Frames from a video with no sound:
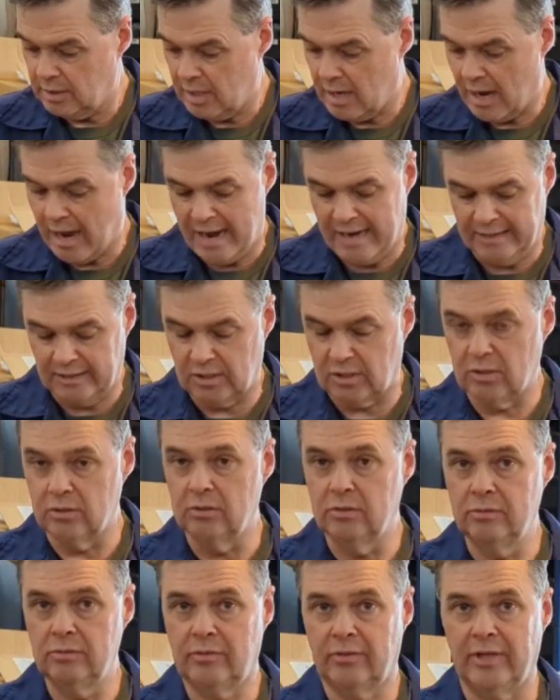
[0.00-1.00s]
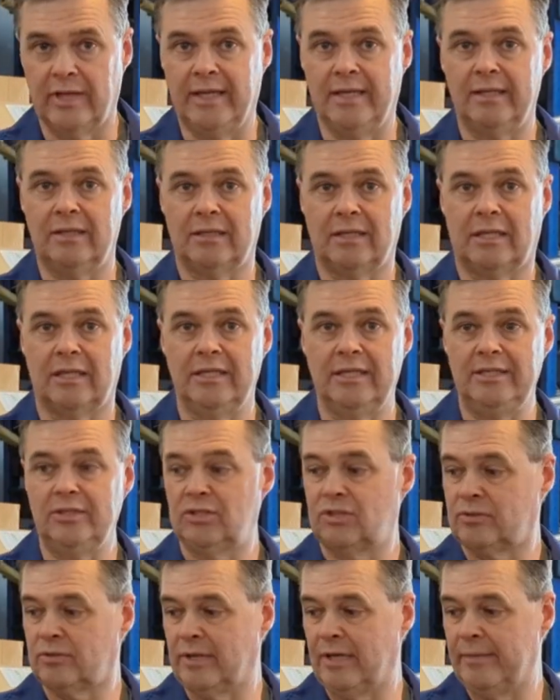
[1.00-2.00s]
I do think the Clean
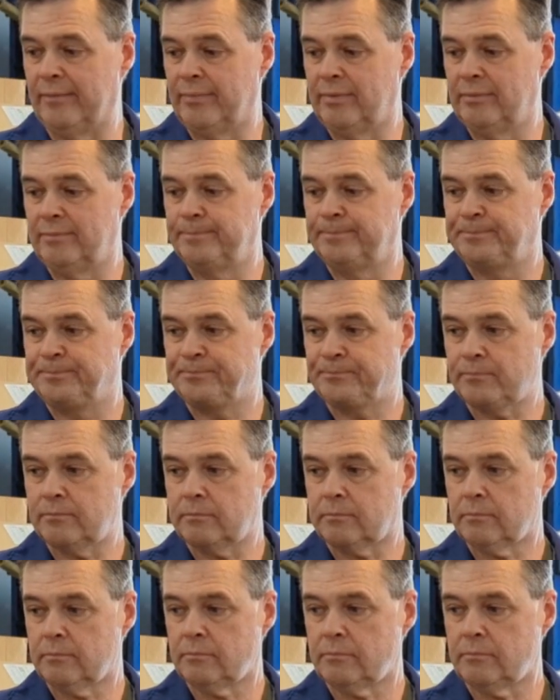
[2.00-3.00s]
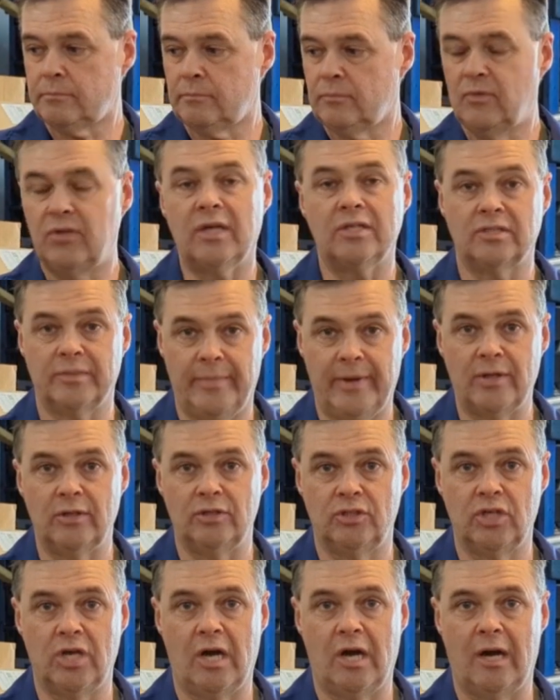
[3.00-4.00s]
Strip does a better
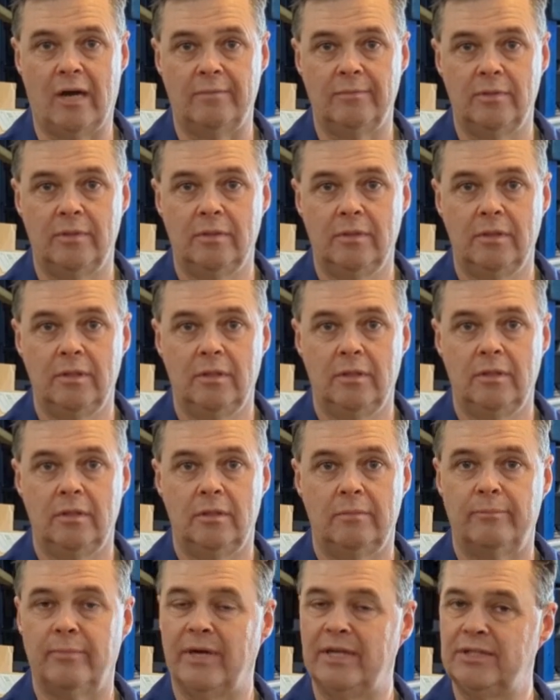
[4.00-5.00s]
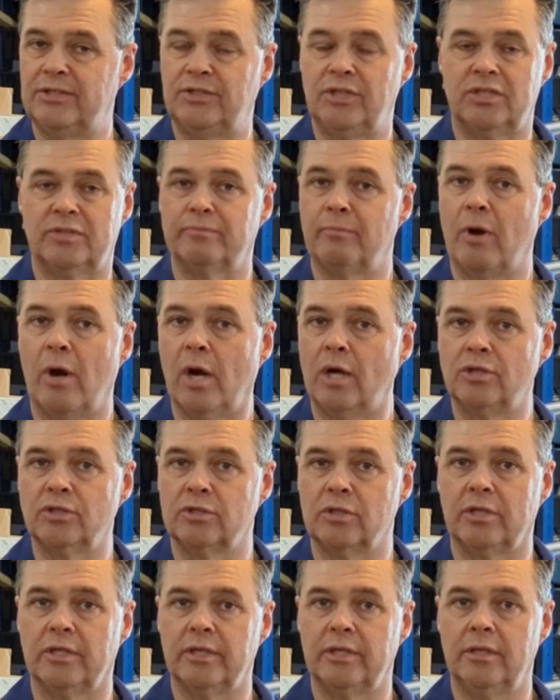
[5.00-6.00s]
job, but it's just
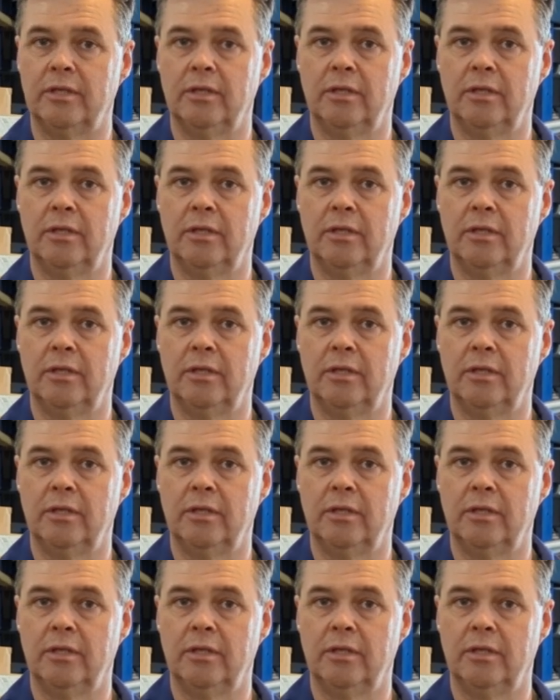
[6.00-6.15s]
marginally.